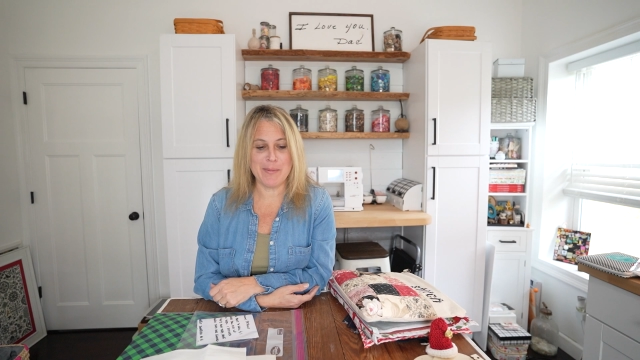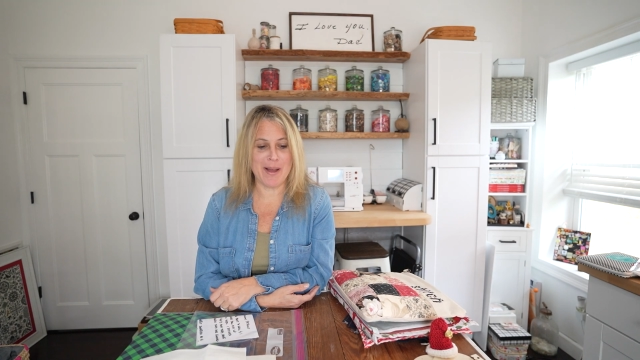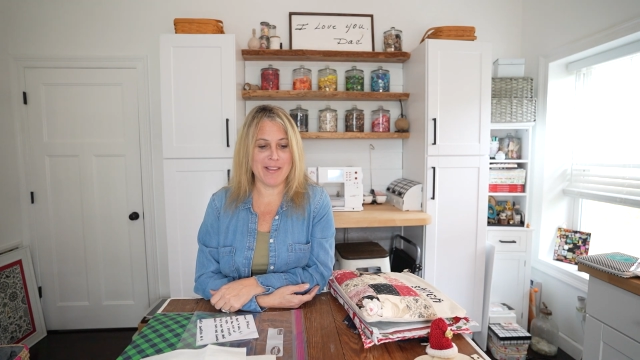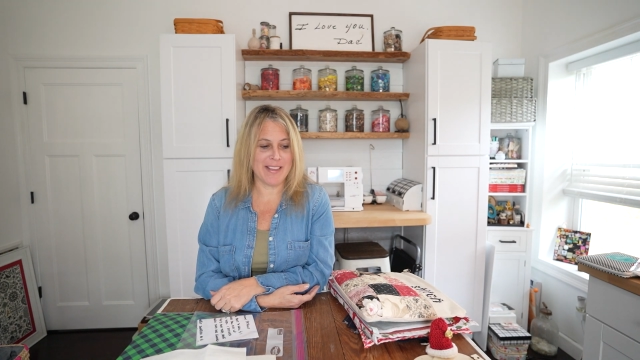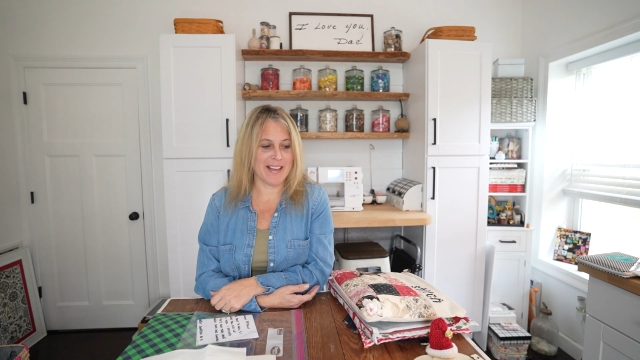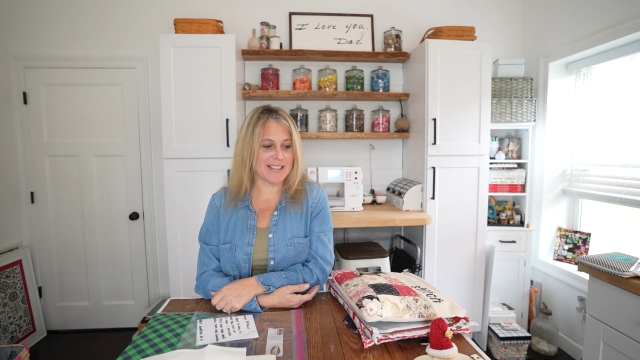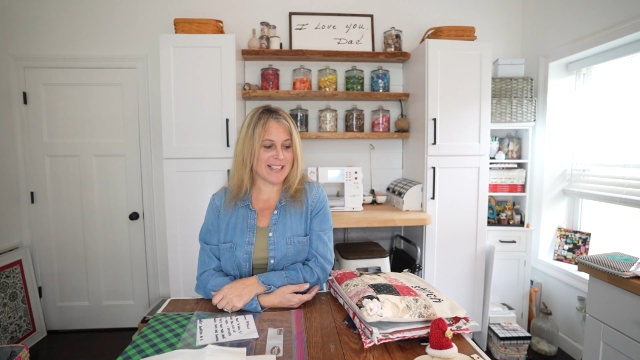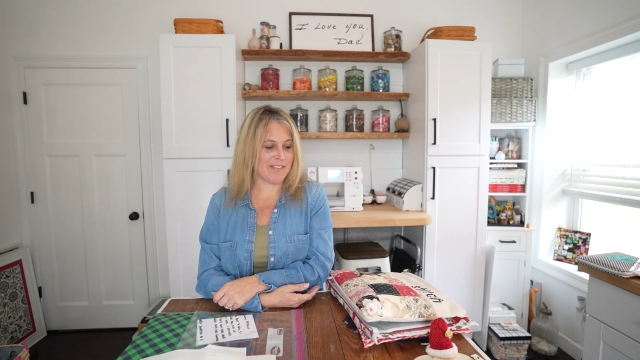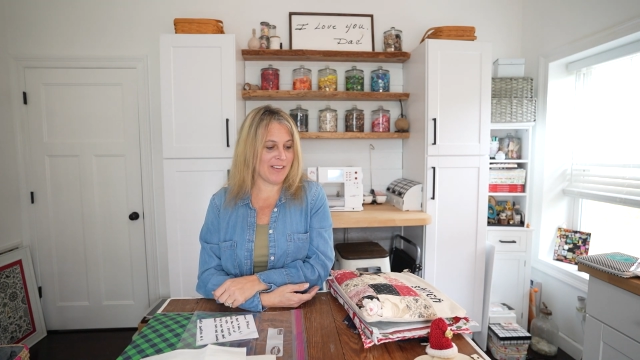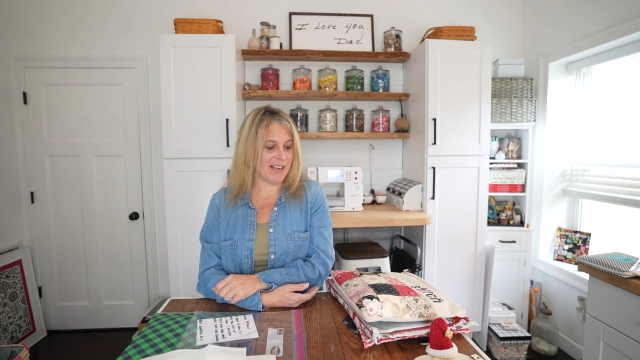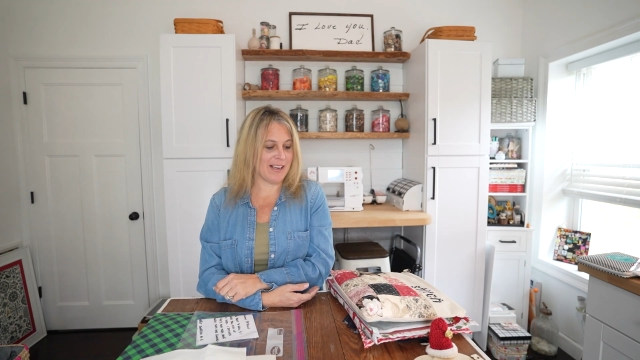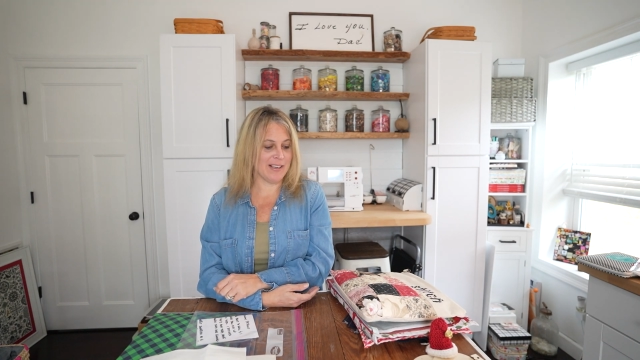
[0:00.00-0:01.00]
about
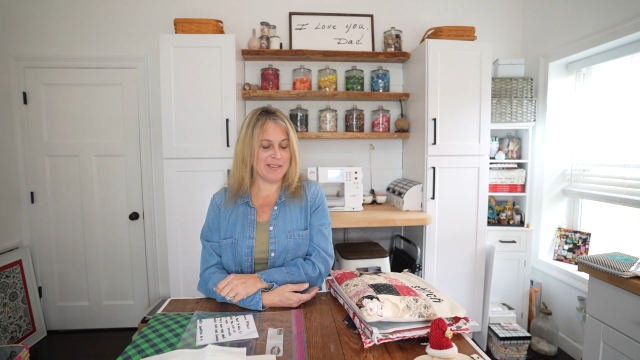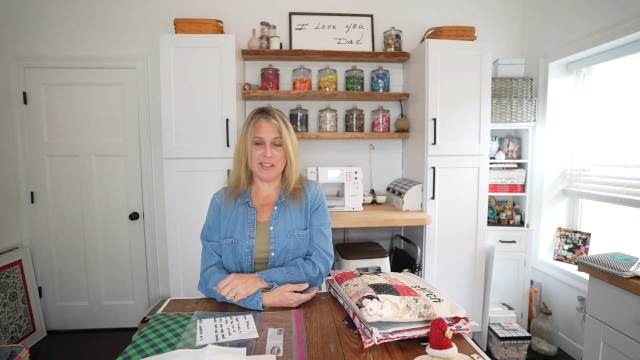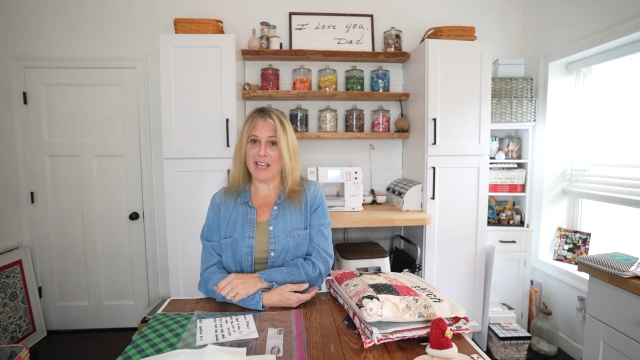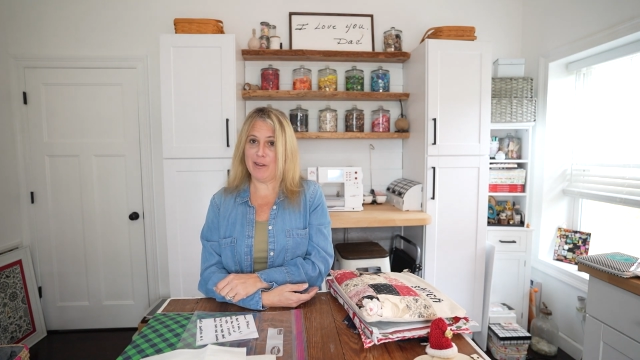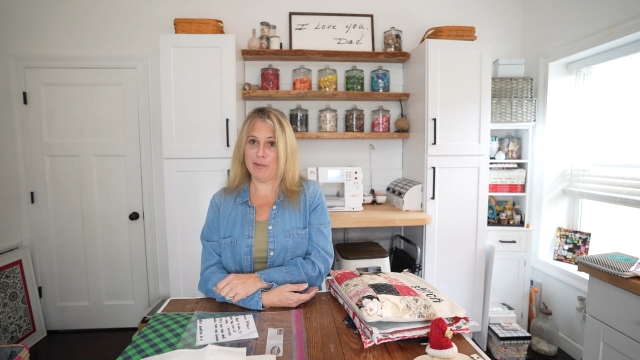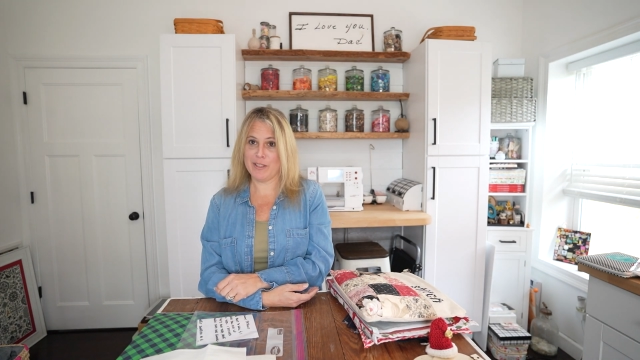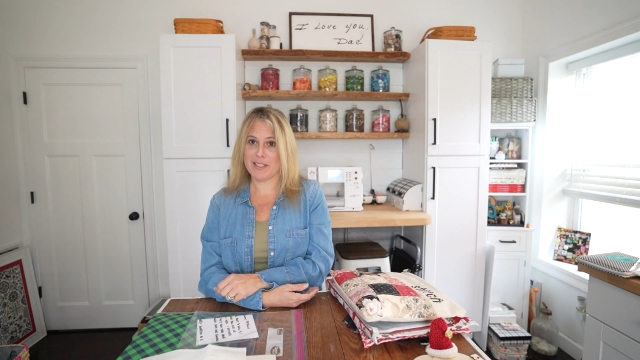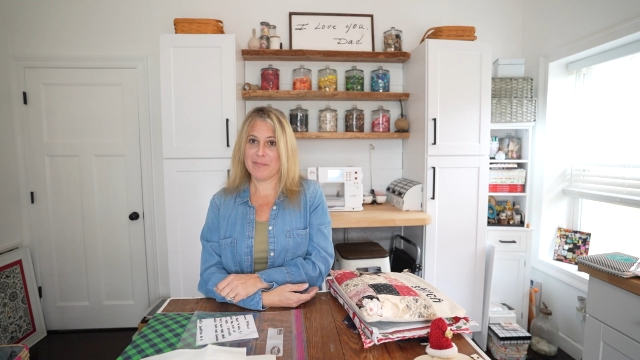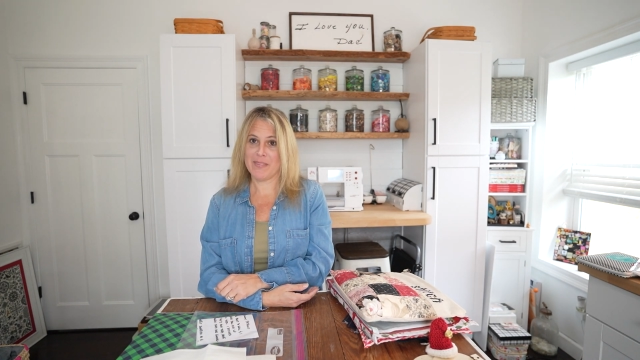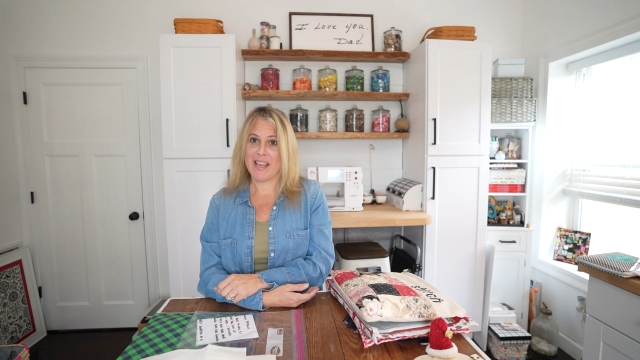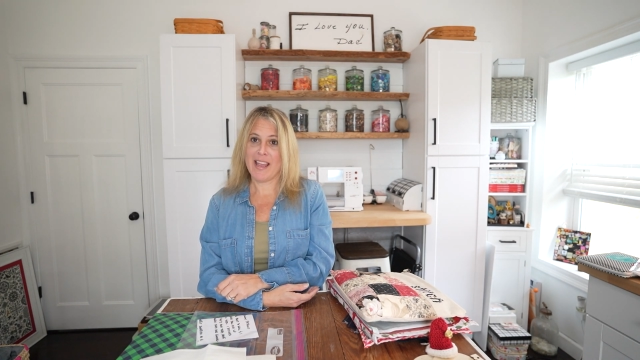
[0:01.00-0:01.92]
Thanksgiving sales.